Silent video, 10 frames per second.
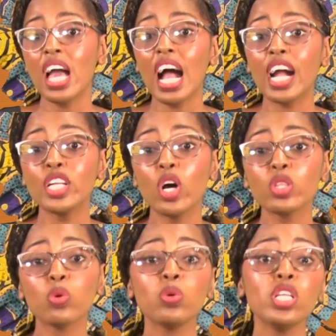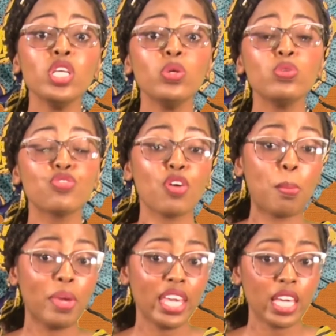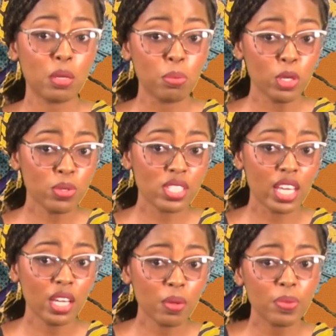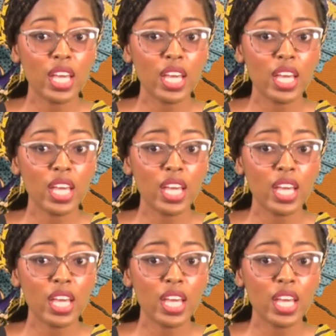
are not only used for making music,